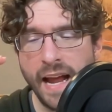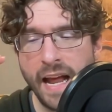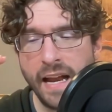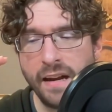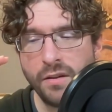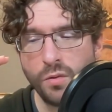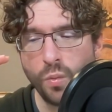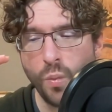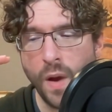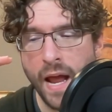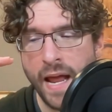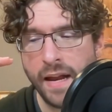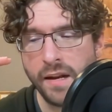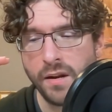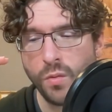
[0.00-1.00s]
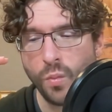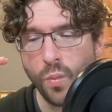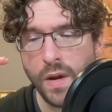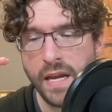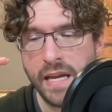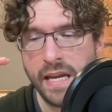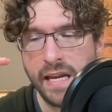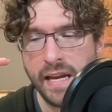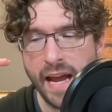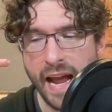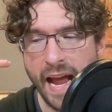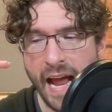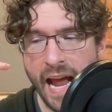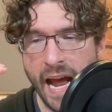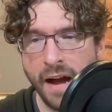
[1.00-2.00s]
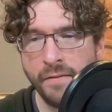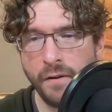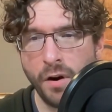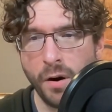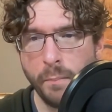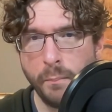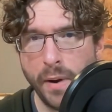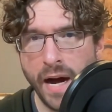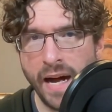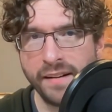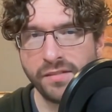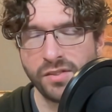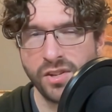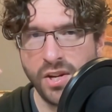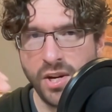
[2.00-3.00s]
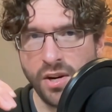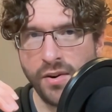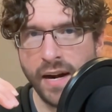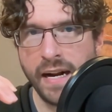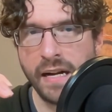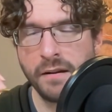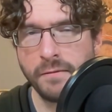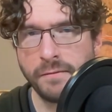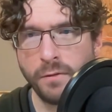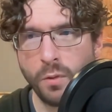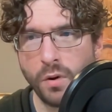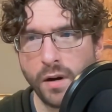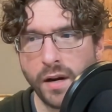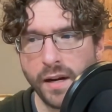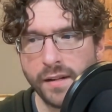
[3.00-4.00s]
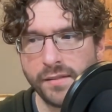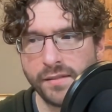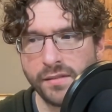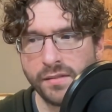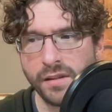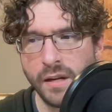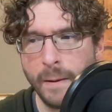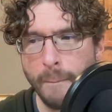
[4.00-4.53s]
And when we have our bots curating for us